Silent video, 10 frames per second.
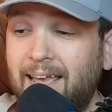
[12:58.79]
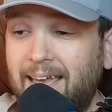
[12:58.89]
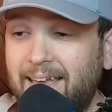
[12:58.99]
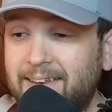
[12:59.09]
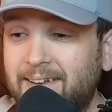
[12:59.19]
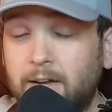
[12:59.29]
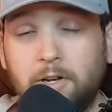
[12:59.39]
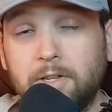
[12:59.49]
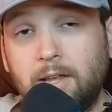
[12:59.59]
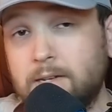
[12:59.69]
and
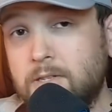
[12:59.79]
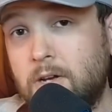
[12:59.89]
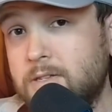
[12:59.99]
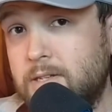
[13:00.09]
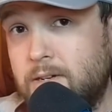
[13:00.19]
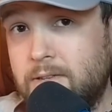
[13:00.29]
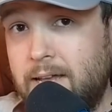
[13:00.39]
good luck, Saucy, on